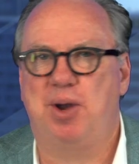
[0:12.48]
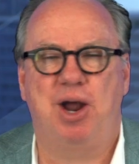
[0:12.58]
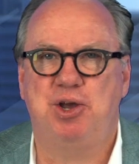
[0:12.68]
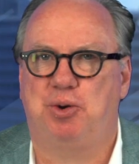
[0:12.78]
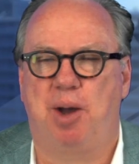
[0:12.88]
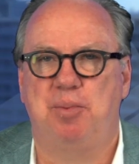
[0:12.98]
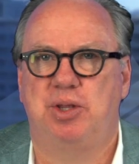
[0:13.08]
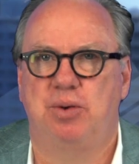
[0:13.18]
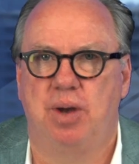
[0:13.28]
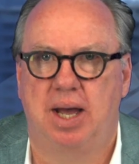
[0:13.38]
we only caught up
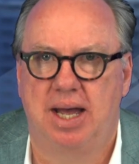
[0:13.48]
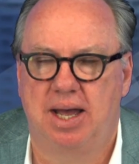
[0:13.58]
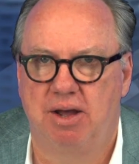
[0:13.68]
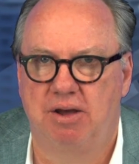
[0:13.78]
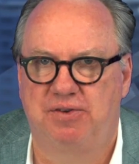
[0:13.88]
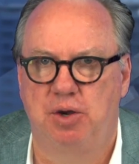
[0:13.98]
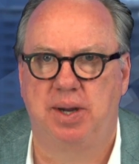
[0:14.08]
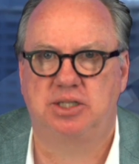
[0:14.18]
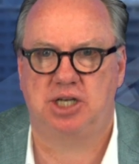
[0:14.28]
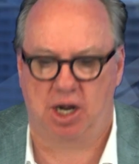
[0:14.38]
with you a few
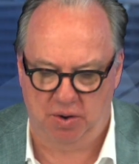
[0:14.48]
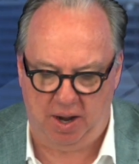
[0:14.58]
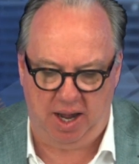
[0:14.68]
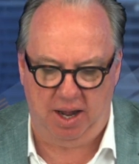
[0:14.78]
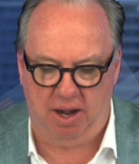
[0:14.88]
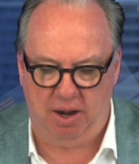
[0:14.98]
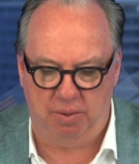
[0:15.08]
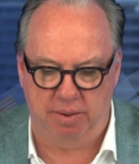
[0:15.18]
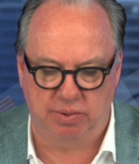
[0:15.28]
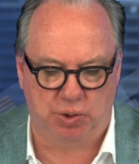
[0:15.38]
weeks ago.
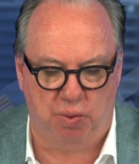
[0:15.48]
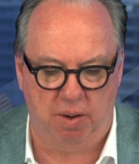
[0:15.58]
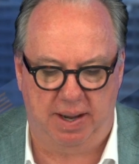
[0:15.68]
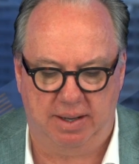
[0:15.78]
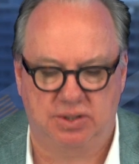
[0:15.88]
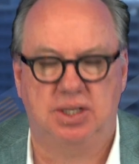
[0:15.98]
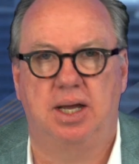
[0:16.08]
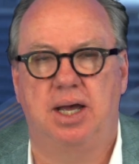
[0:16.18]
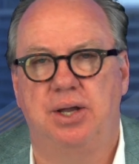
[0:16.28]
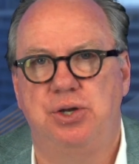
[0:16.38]
We were talking about
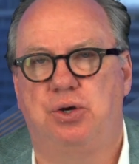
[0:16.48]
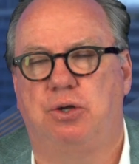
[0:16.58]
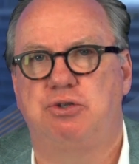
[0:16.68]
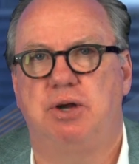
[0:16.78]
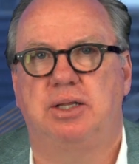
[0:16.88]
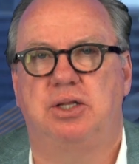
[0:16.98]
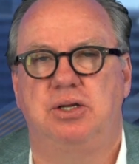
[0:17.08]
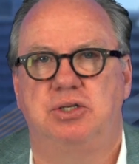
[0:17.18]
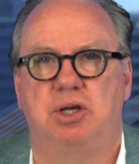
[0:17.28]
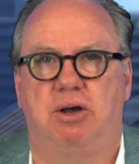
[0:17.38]
a new contract that
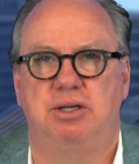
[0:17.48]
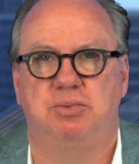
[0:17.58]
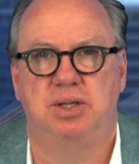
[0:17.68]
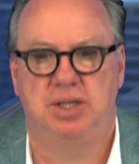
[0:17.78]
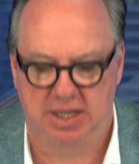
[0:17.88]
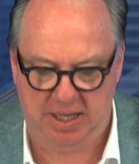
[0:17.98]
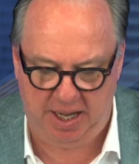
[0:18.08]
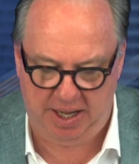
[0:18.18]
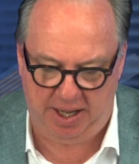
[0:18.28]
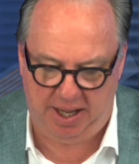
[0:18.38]
you signed with
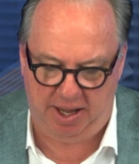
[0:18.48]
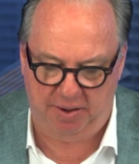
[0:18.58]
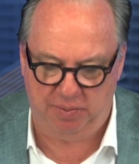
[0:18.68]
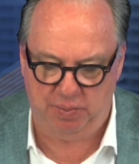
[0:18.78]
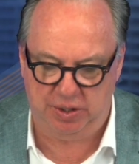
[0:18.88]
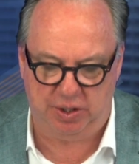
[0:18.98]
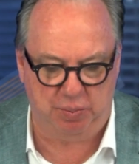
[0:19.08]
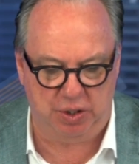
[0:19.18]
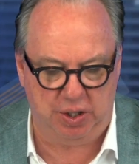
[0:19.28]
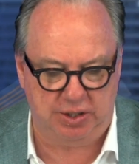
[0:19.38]

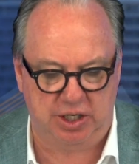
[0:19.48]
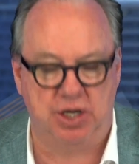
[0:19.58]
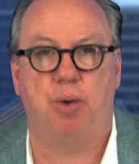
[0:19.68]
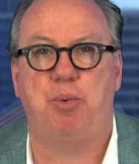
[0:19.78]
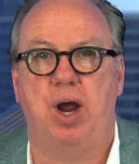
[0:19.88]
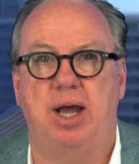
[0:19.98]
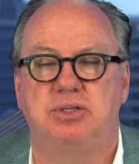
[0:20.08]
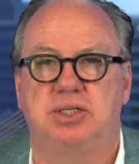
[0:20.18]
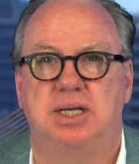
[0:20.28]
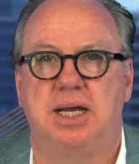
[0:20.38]
the Sydney Opera
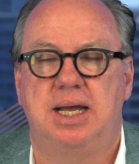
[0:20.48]
House.